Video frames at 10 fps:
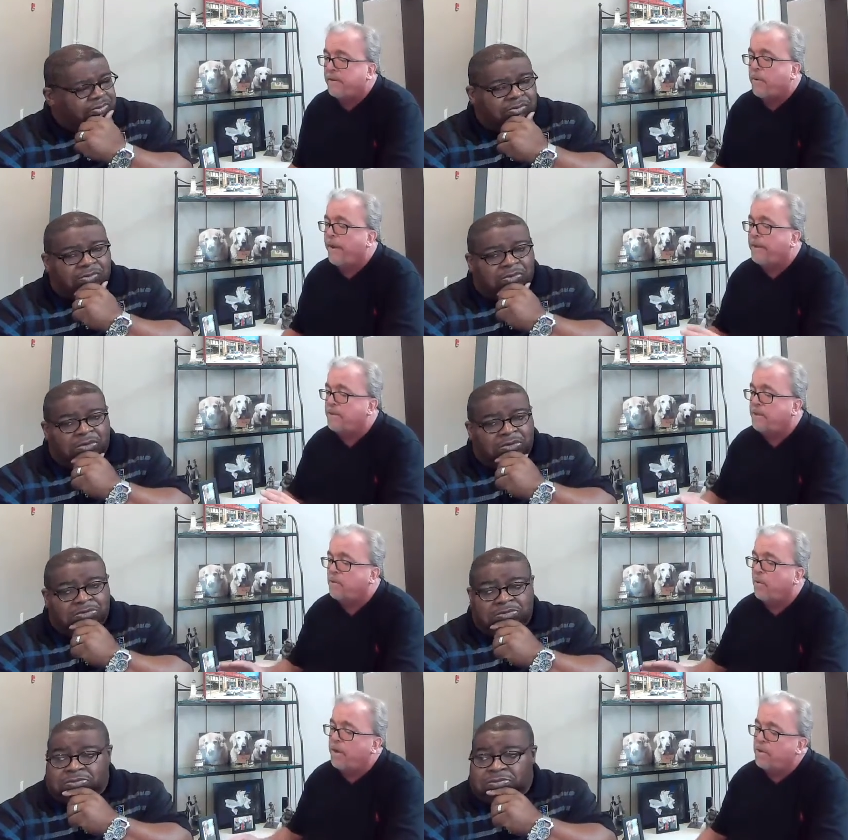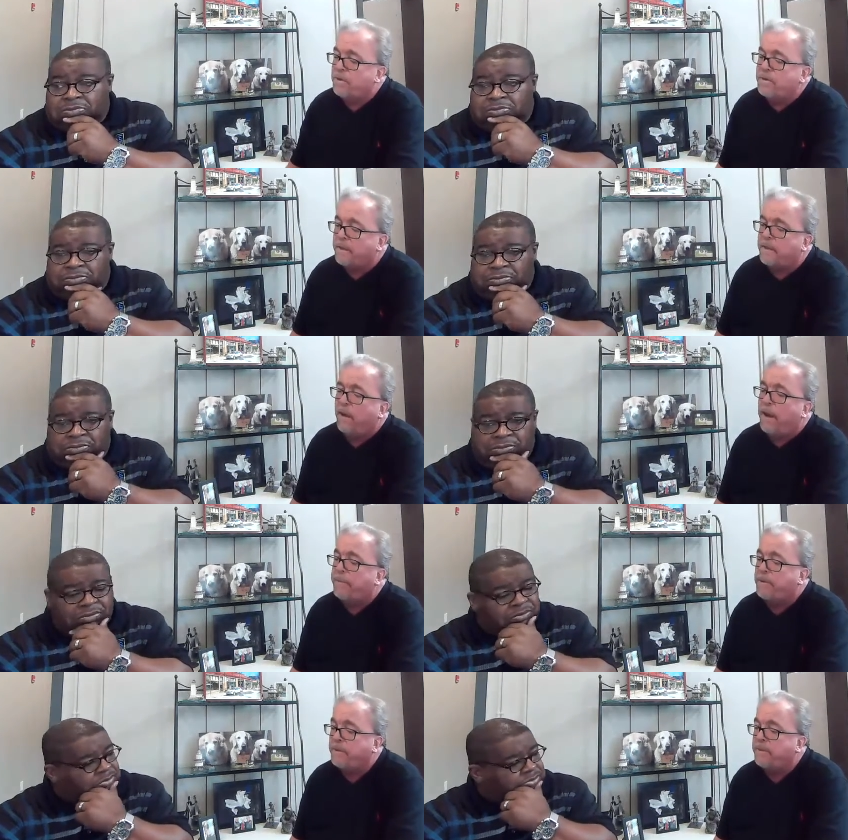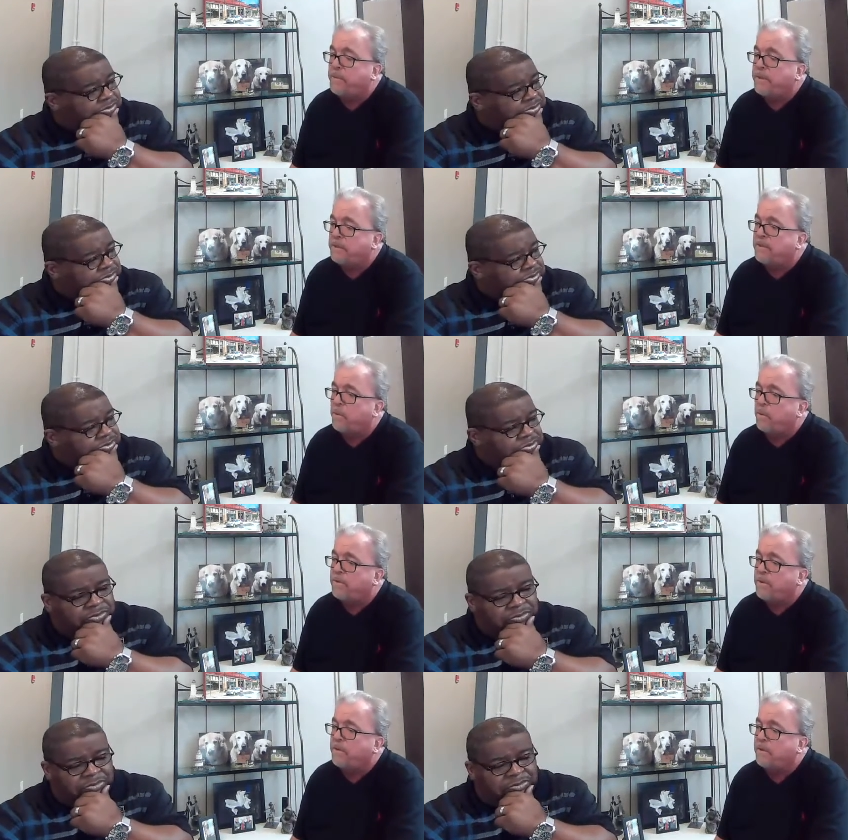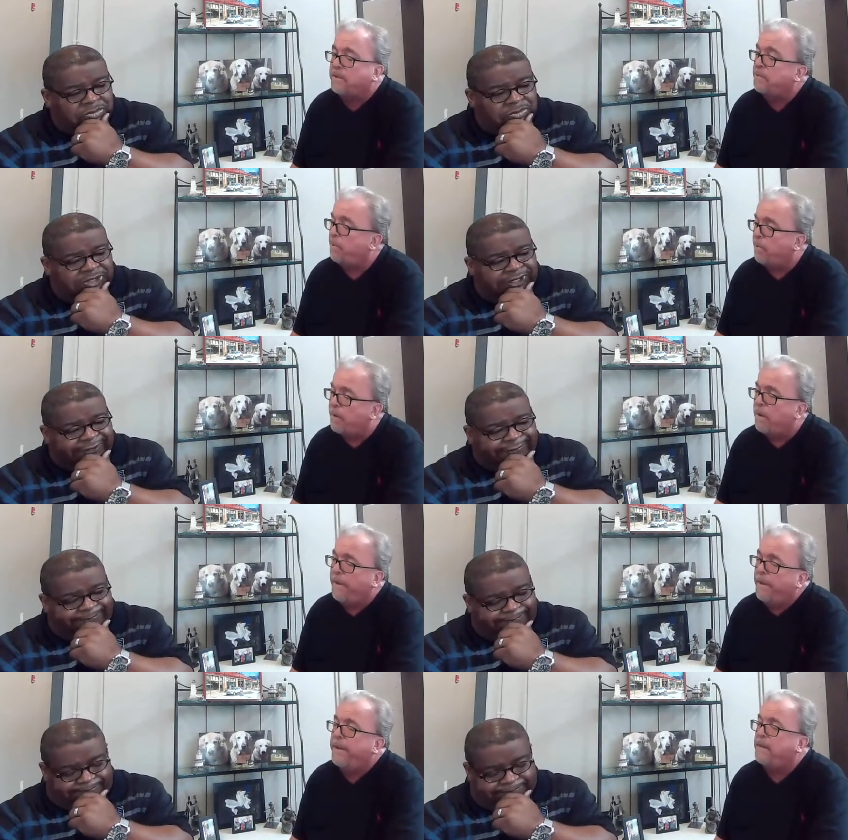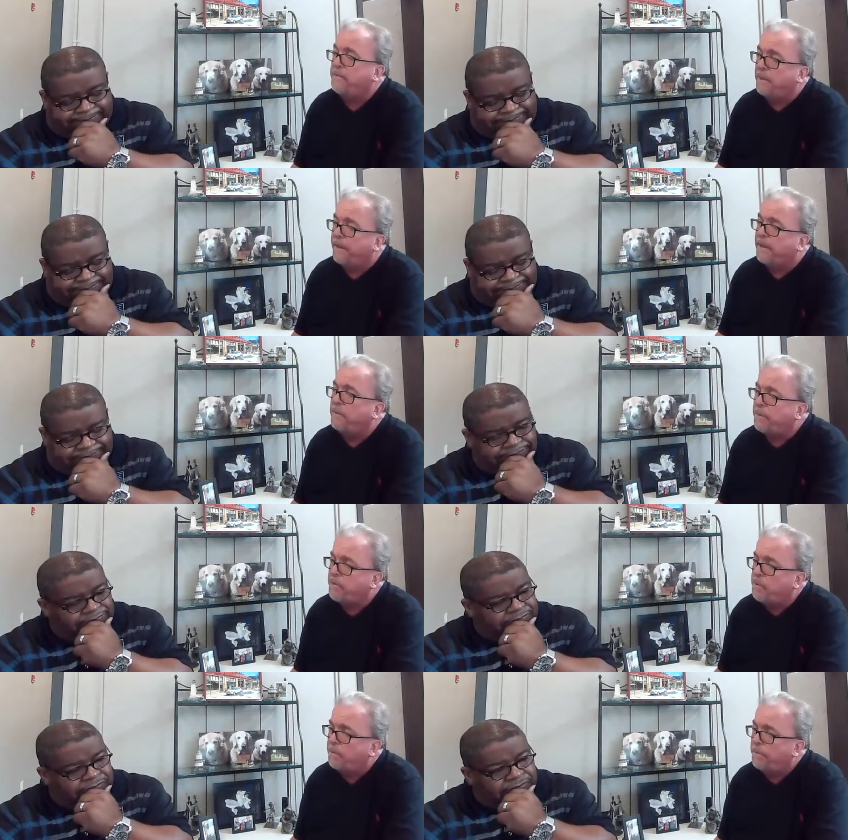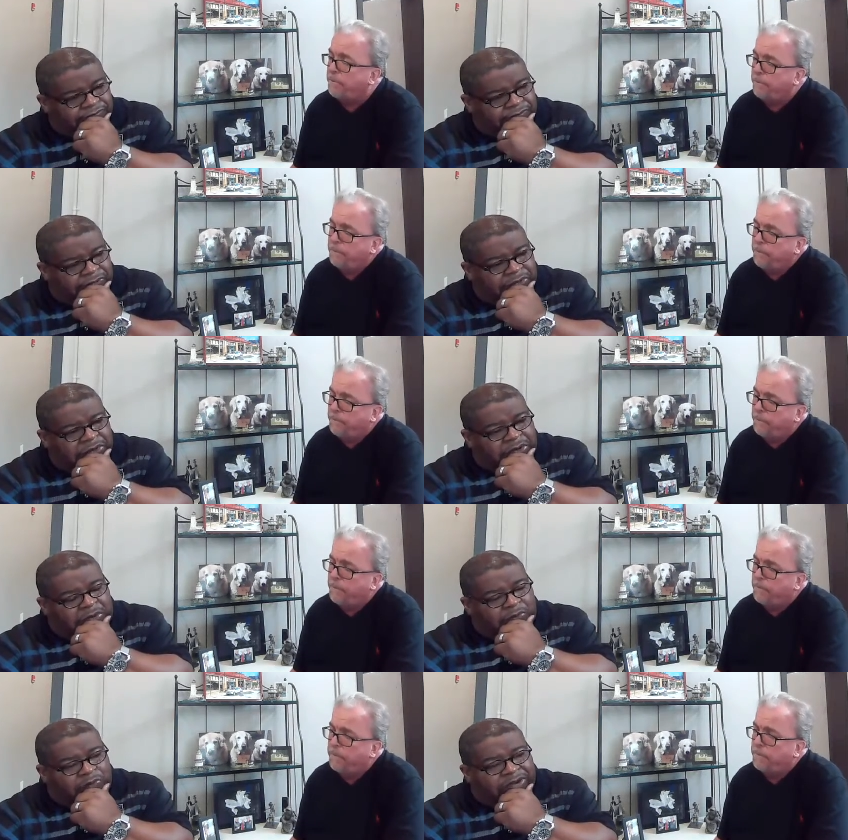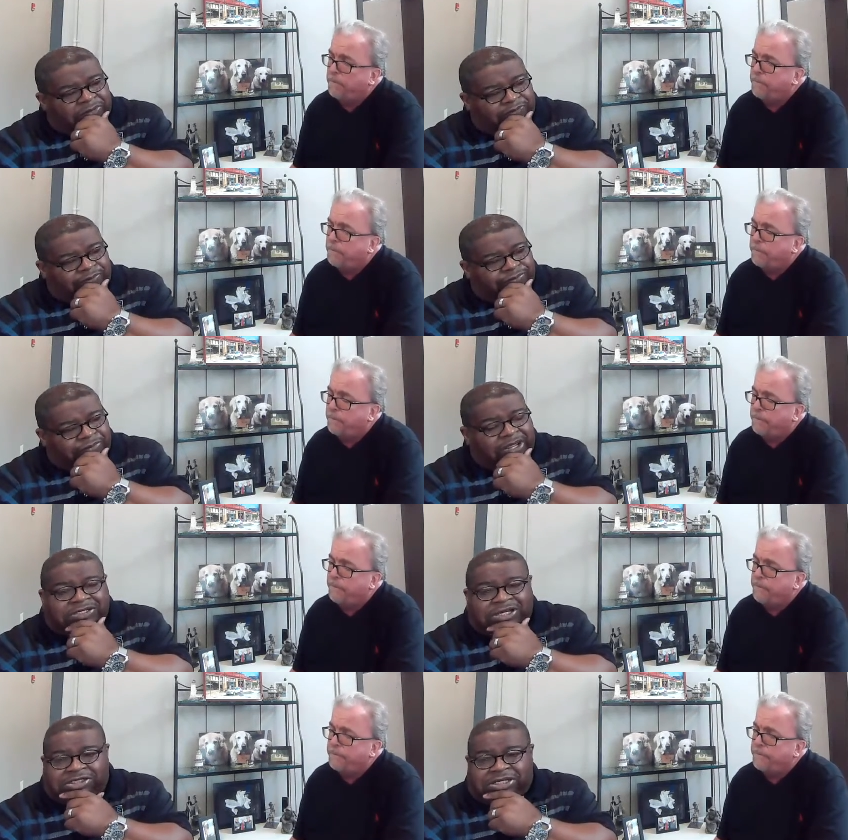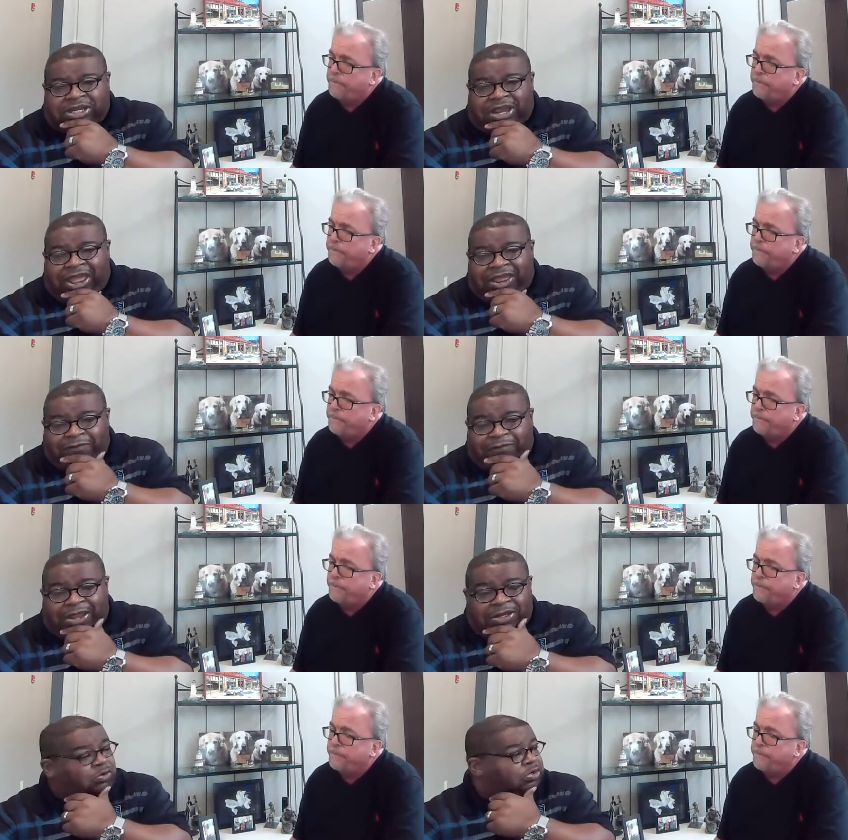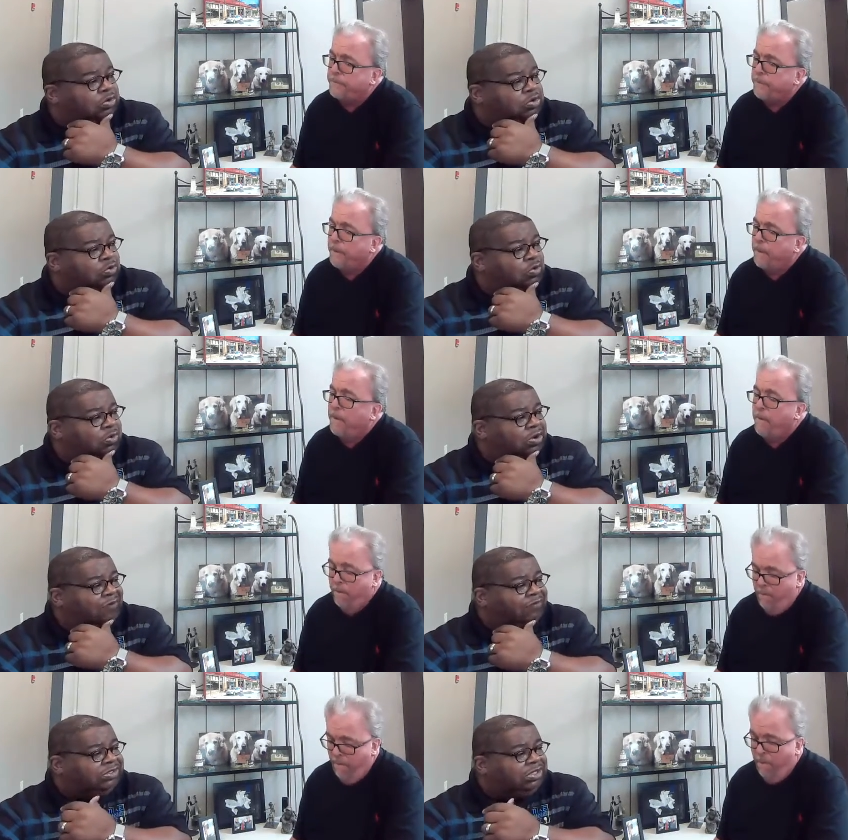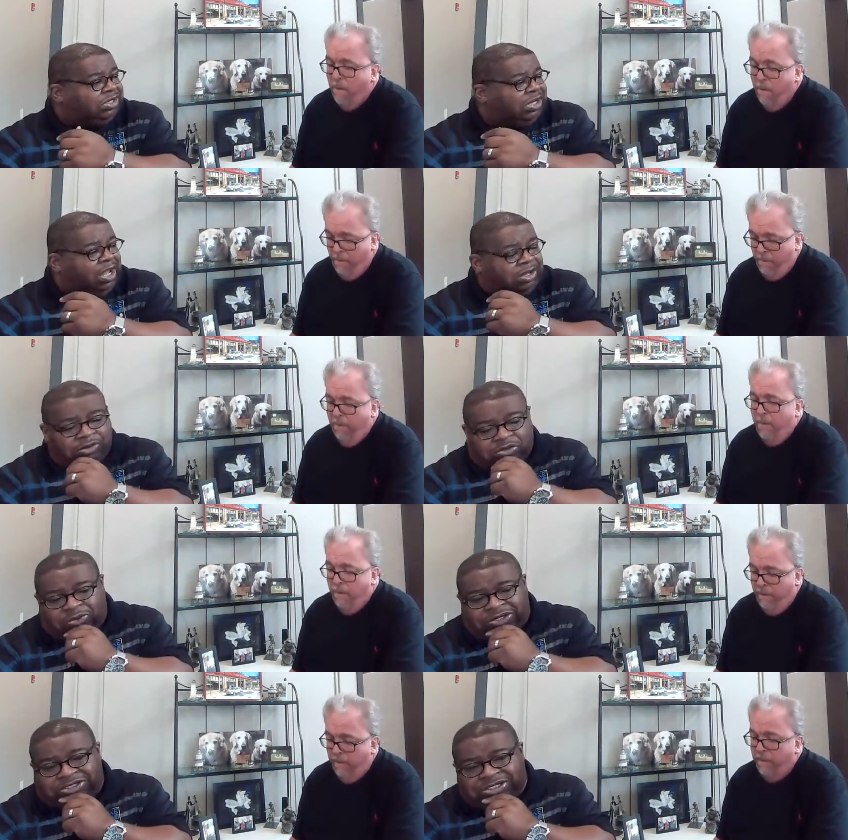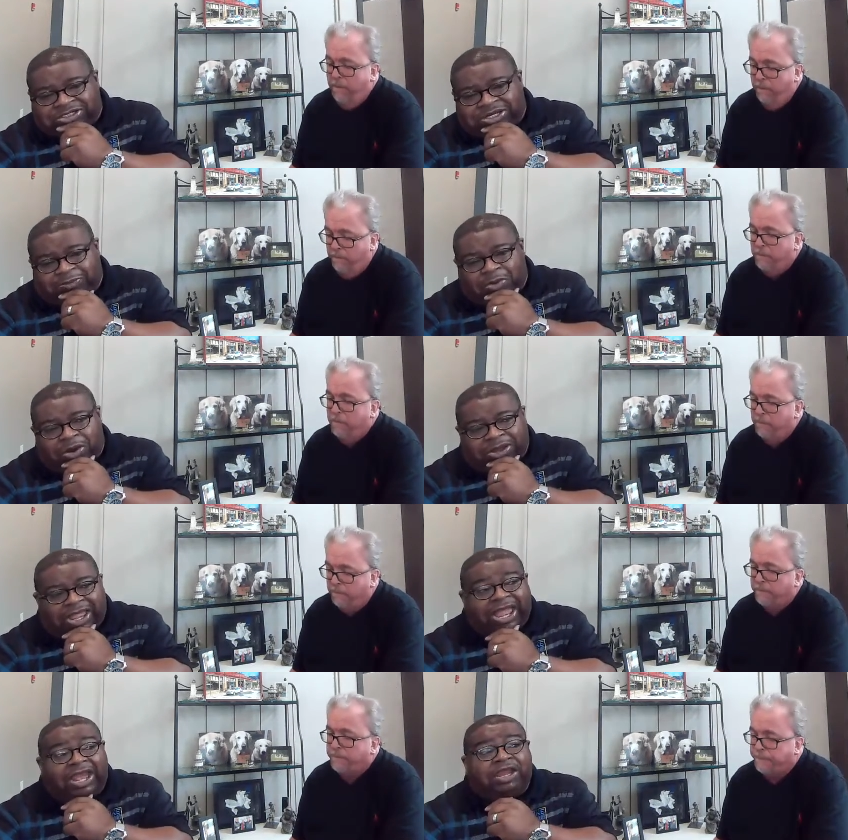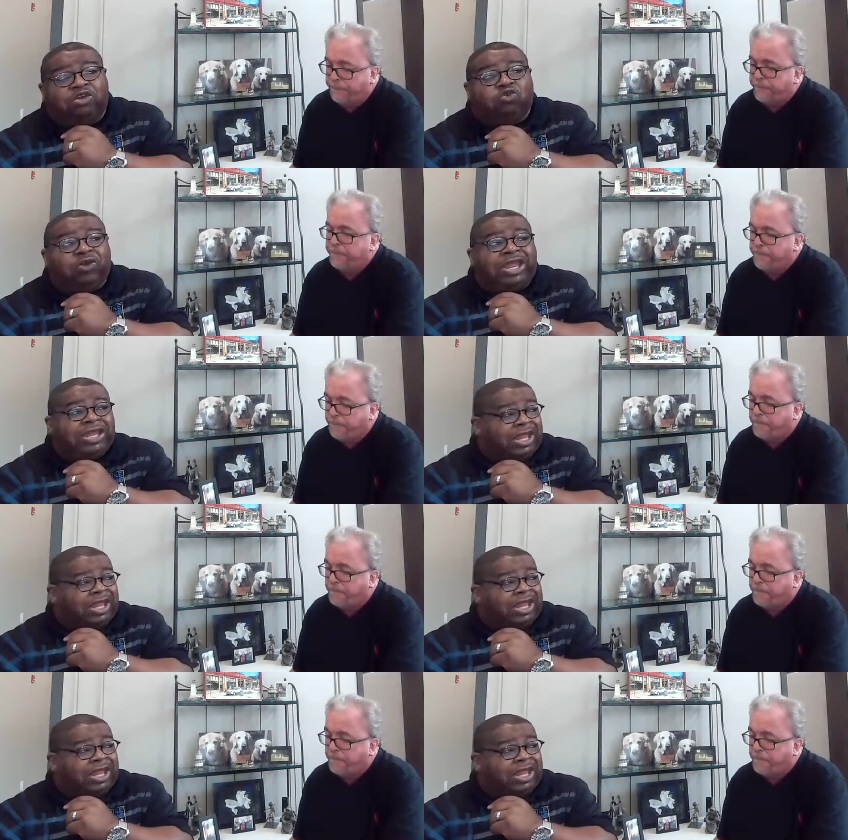Speaker 1: can create situations and opportunities within the stores that you can explore. And if you like them, you pursue them.
Speaker 2: When, as I said, I have banged on your door ever since I got here in 2016. Mark, I got a great